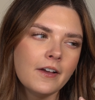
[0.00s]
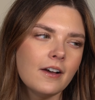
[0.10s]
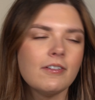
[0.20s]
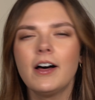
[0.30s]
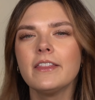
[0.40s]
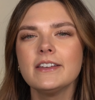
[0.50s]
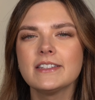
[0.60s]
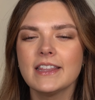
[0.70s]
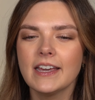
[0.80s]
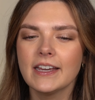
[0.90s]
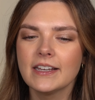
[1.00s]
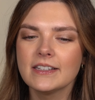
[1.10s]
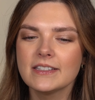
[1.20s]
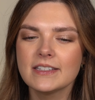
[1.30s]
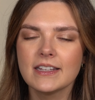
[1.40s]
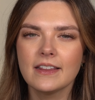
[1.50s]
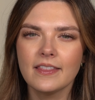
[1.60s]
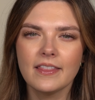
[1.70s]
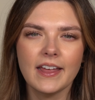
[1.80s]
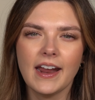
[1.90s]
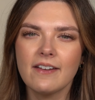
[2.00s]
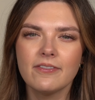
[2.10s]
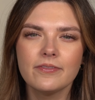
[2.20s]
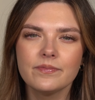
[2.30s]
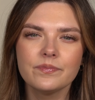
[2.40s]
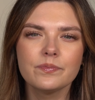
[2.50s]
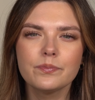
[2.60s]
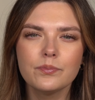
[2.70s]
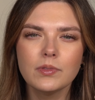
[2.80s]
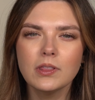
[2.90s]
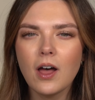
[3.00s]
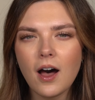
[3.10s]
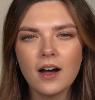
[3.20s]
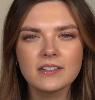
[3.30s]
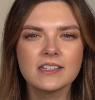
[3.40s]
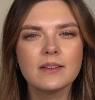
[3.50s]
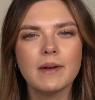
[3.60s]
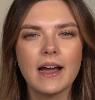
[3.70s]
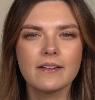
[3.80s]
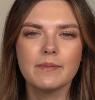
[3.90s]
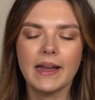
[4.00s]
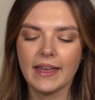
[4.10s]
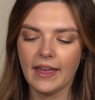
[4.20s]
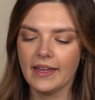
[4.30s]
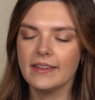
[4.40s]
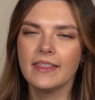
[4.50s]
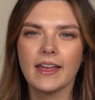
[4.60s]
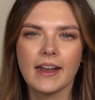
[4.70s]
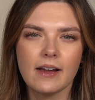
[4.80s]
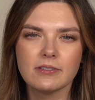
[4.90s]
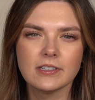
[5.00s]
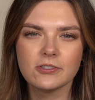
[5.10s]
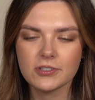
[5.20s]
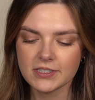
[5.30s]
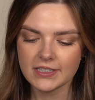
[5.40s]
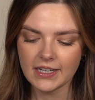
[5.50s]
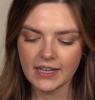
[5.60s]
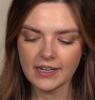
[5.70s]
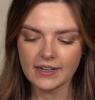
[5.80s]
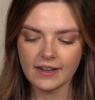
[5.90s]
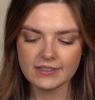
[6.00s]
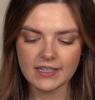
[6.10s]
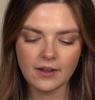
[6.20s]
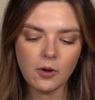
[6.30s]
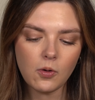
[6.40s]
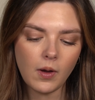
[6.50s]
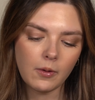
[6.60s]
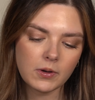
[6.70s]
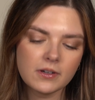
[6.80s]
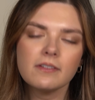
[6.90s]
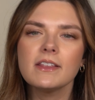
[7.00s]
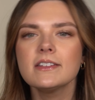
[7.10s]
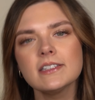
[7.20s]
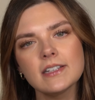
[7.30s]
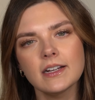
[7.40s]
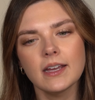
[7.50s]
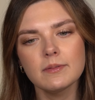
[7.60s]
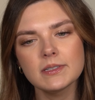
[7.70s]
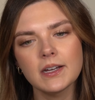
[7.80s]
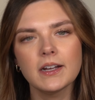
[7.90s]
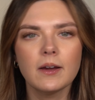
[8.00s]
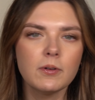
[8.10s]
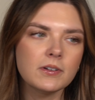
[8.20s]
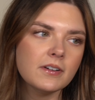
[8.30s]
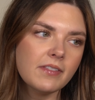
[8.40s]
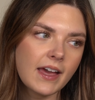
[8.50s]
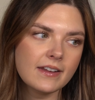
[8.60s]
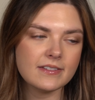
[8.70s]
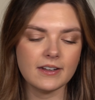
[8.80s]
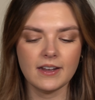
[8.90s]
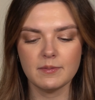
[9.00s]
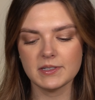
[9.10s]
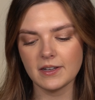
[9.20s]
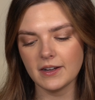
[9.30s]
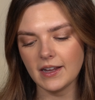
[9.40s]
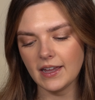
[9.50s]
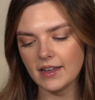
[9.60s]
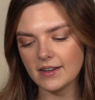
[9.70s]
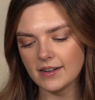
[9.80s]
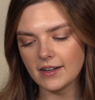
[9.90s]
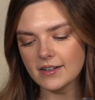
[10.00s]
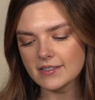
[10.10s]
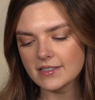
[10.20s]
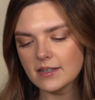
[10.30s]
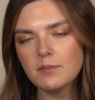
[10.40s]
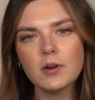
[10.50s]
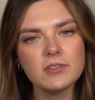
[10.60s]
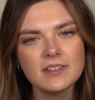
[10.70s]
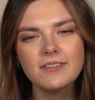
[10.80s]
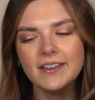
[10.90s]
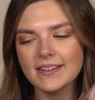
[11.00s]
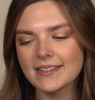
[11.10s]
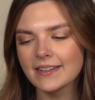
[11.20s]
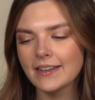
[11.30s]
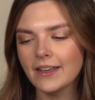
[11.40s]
of all these things that I've logged in the back of my head that I was interested in and I was like, oh, I wonder if this is on Amazon. I wonder if that is on Amazon. And honestly, most of it